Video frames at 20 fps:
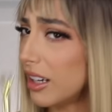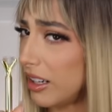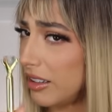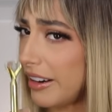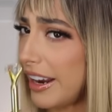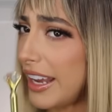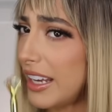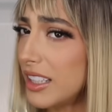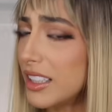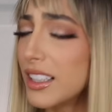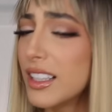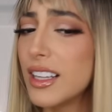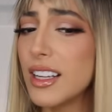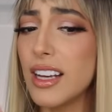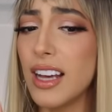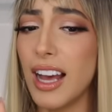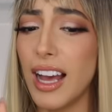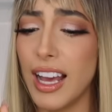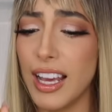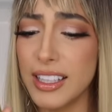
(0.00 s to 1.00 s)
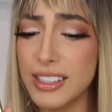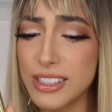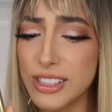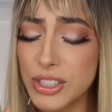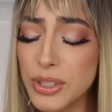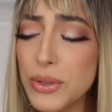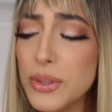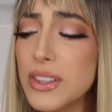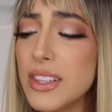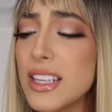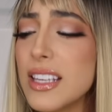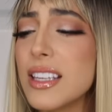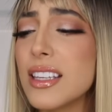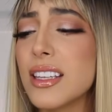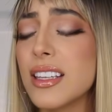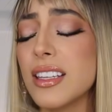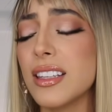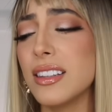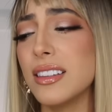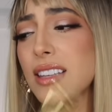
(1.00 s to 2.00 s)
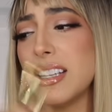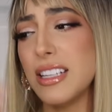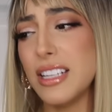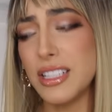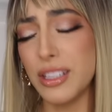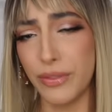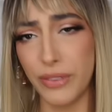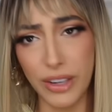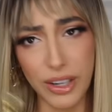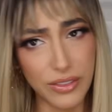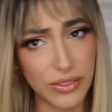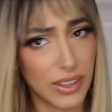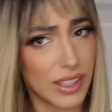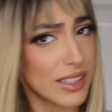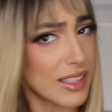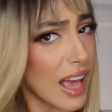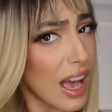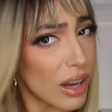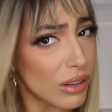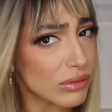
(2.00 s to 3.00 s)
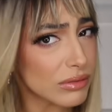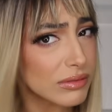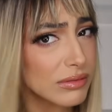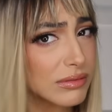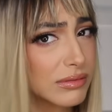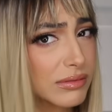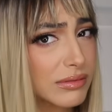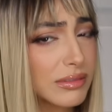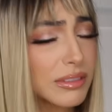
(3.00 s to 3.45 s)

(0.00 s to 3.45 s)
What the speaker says: All right? I still think they need to figure things out,